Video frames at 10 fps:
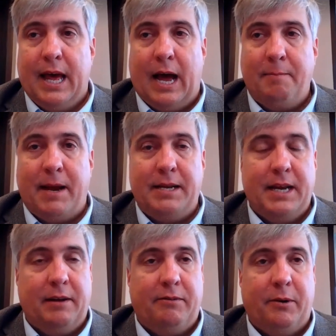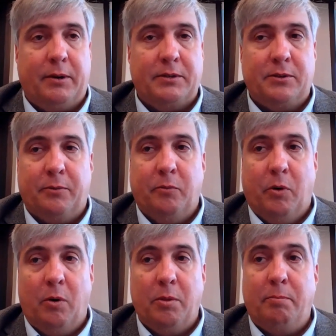I maintain focus on
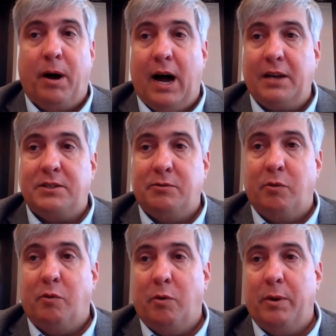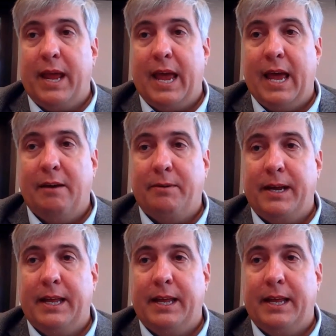the positive of what we have,